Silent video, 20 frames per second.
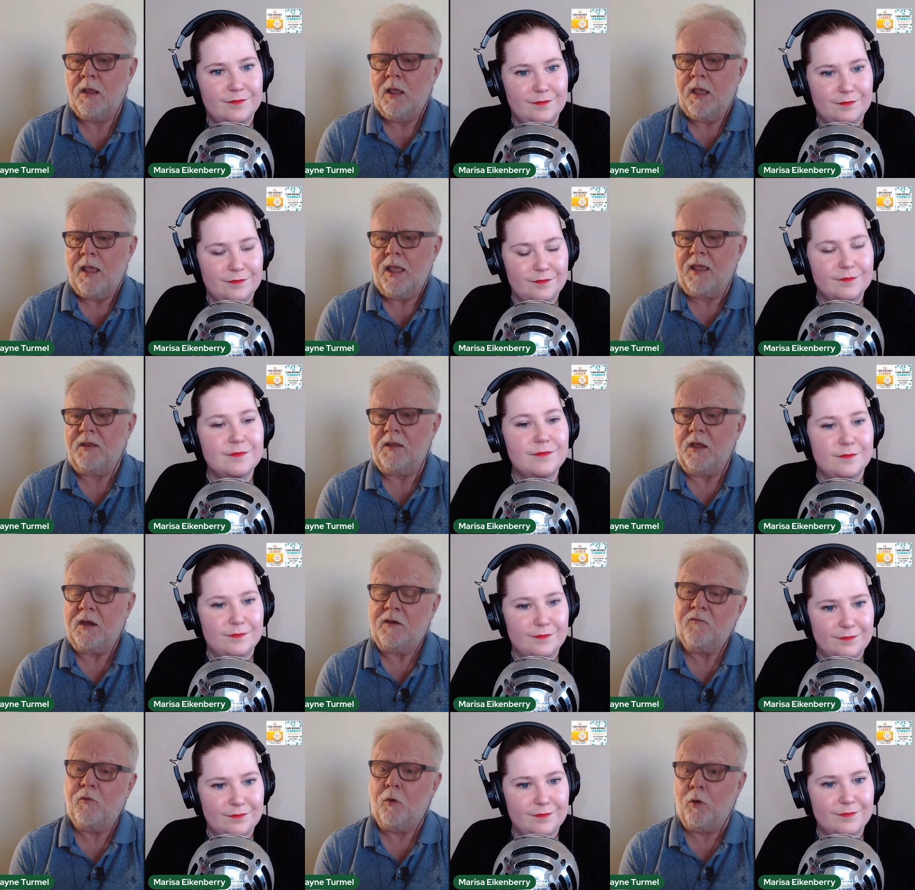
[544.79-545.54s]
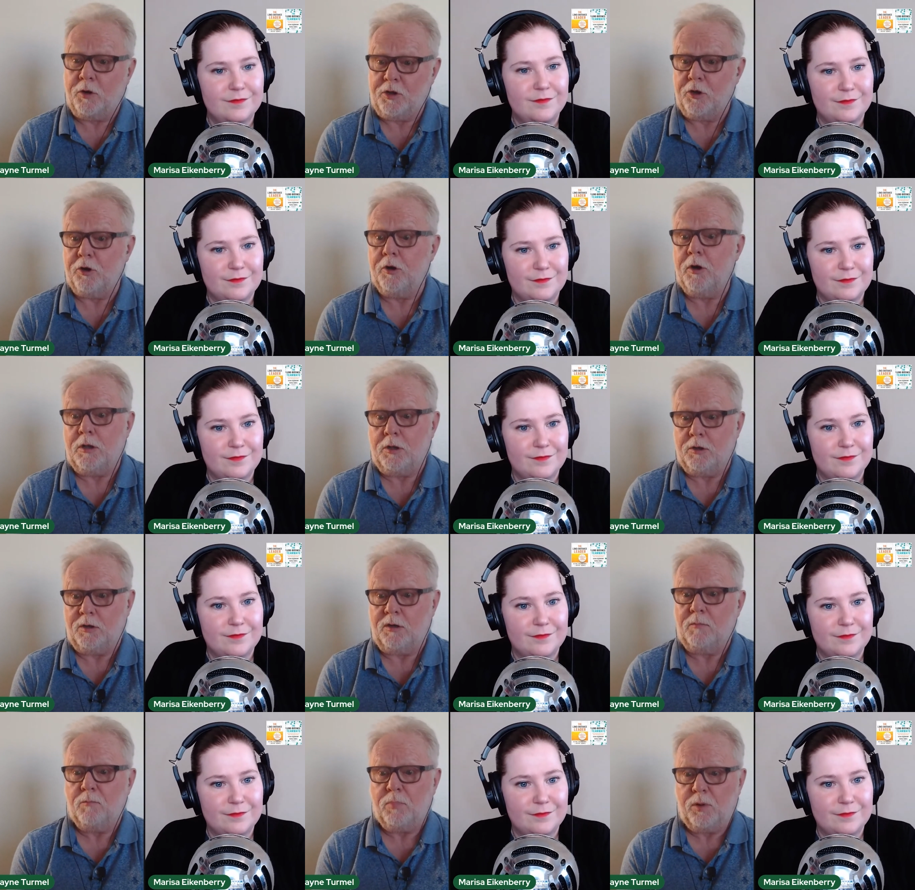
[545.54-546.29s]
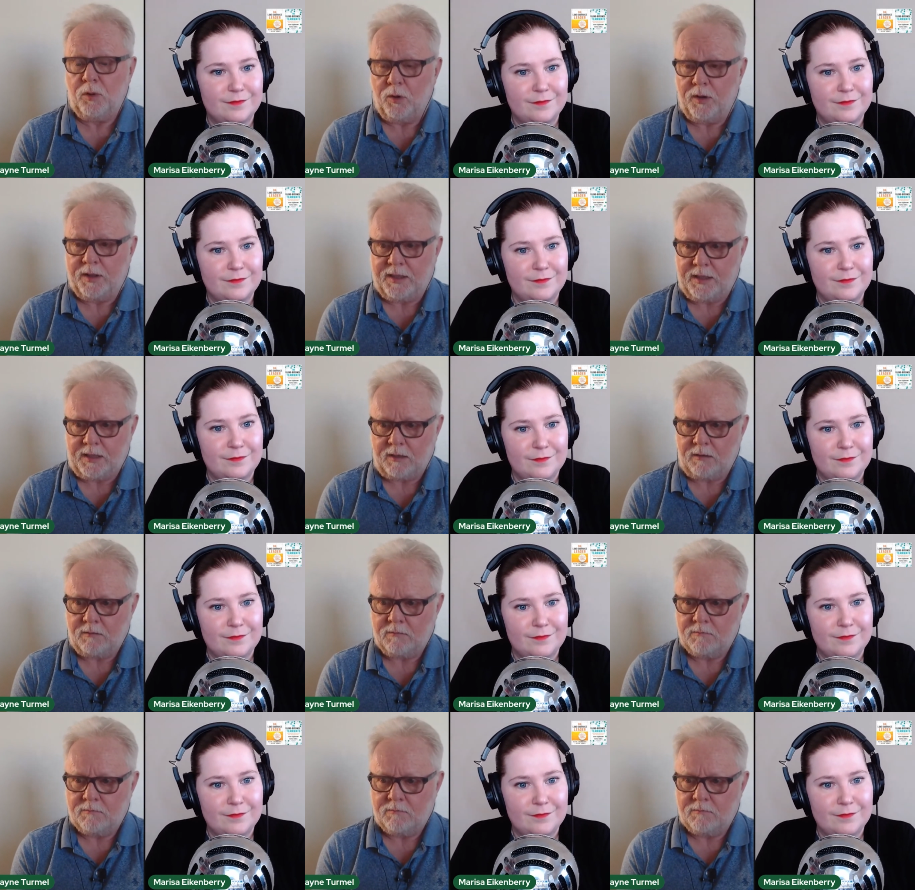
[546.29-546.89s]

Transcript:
Speaker 1: and therefore you're a good employee.